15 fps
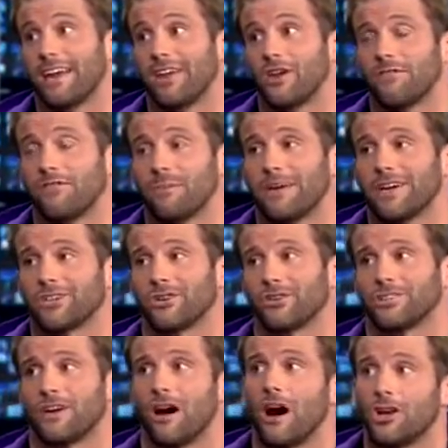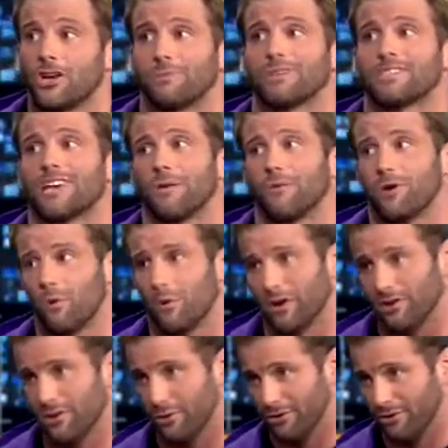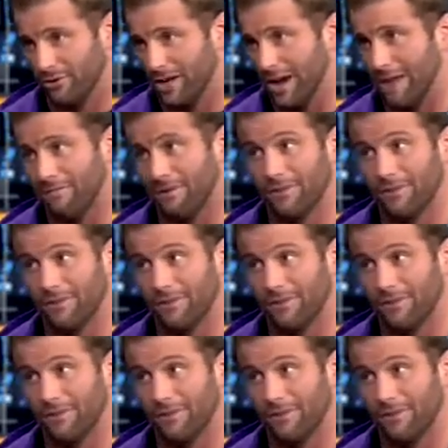and you have to make sure this is 100% what you want to do with your life.